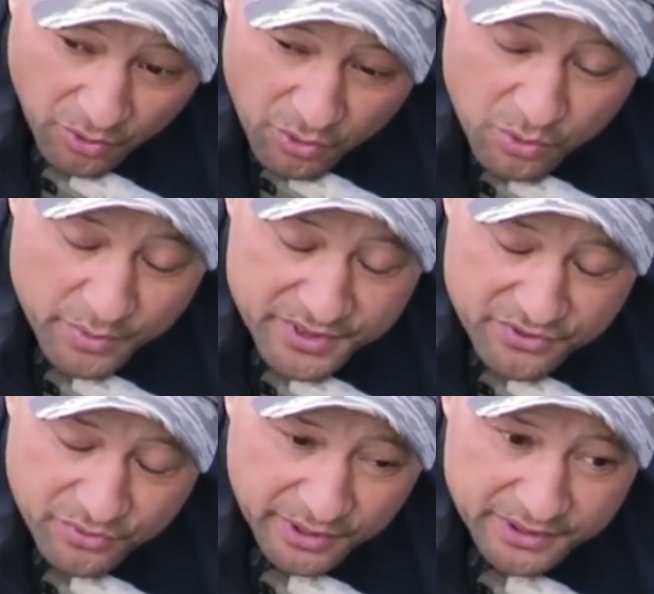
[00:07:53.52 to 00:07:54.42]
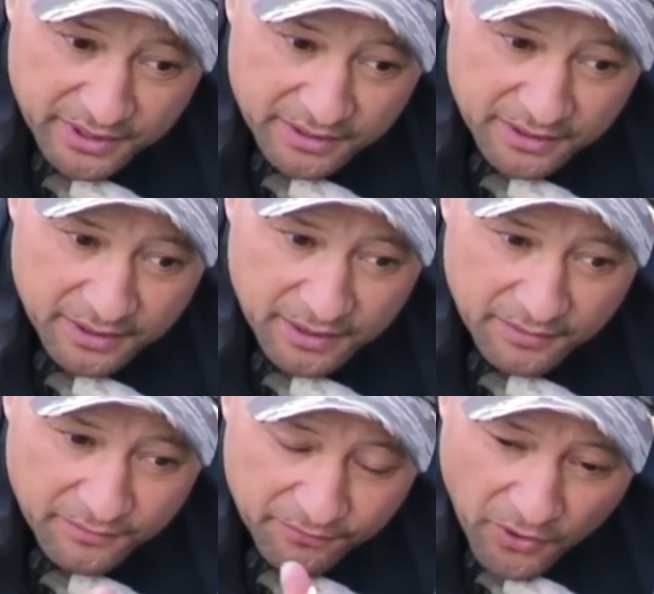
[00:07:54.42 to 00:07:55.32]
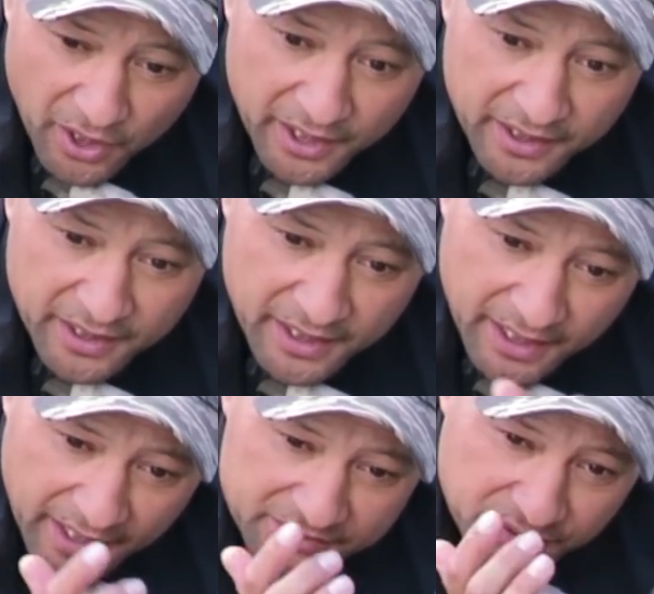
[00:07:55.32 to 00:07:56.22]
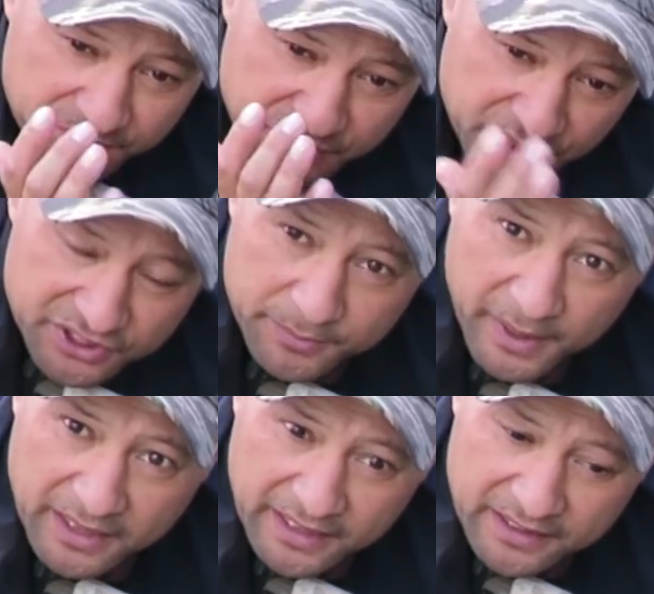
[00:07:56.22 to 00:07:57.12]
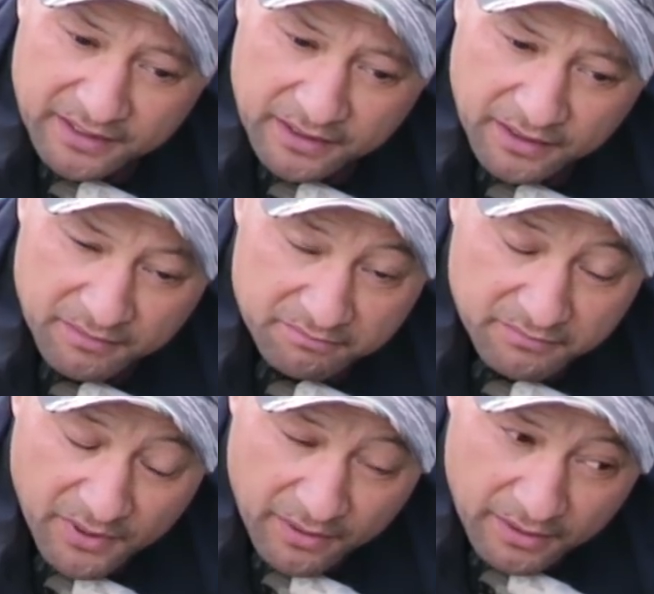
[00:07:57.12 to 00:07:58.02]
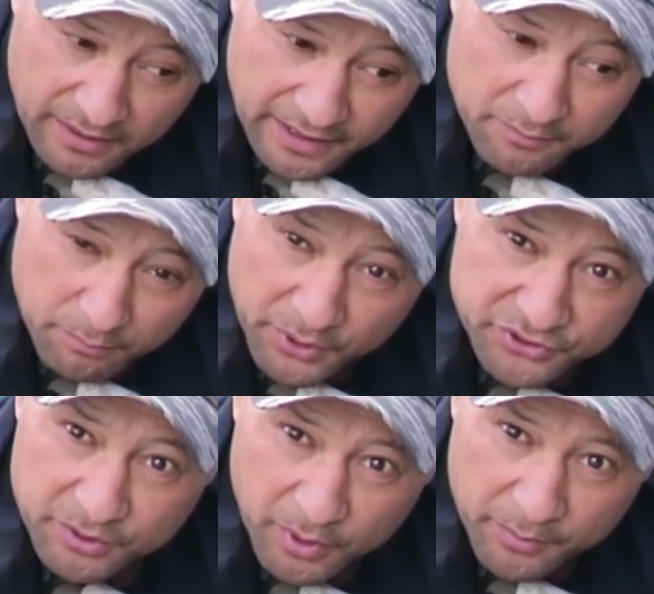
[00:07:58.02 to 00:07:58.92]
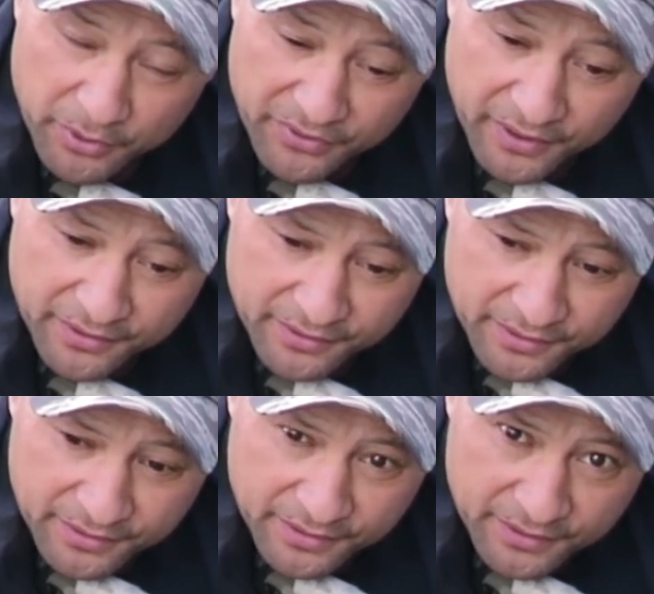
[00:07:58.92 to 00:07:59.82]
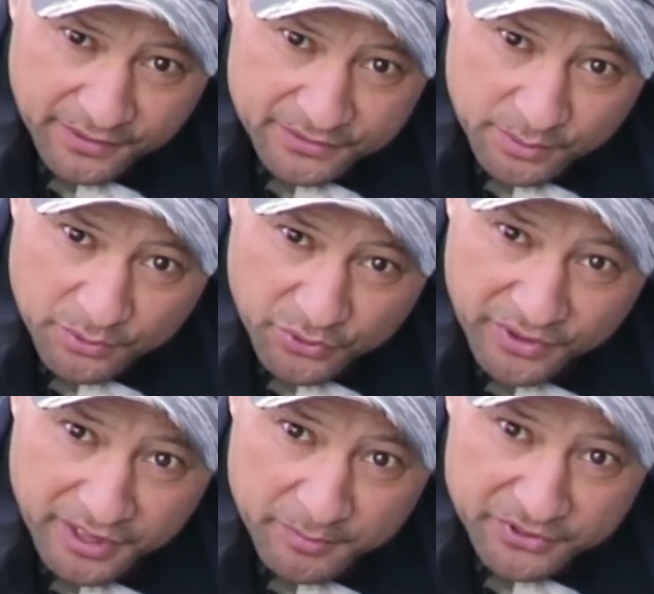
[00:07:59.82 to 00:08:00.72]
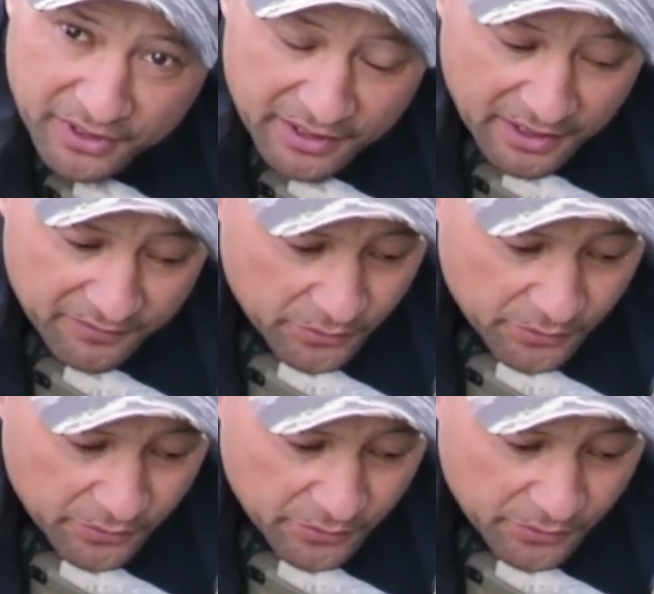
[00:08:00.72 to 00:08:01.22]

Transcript: always try to fire as I've just about let most of my breath out. So I'll try and demonstrate that